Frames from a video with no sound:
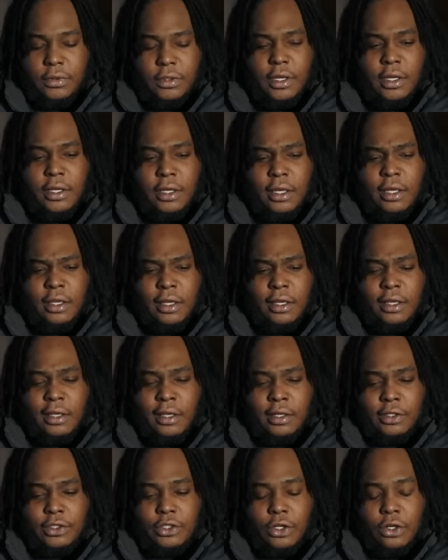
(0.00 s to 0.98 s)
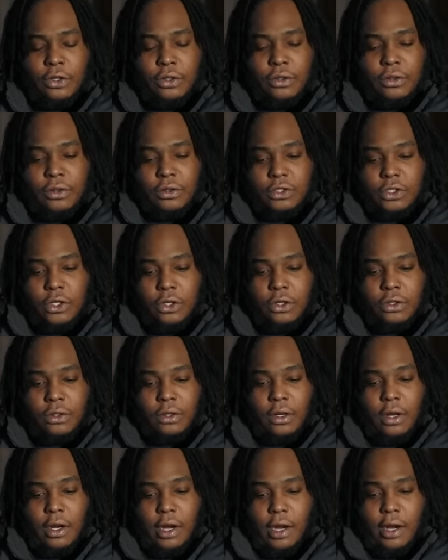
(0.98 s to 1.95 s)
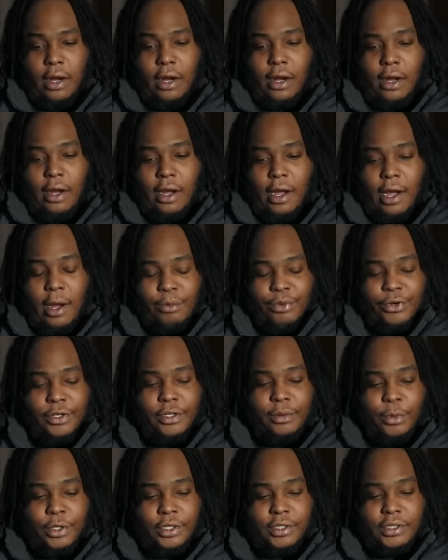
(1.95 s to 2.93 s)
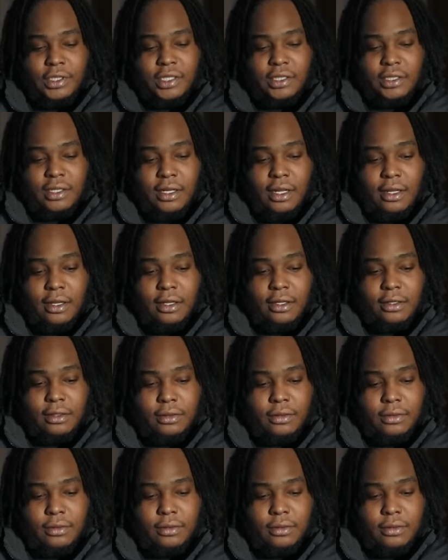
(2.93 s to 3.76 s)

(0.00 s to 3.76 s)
you're. Yeah, yeah, yeah, yeah. So, so, I'm pretty much just like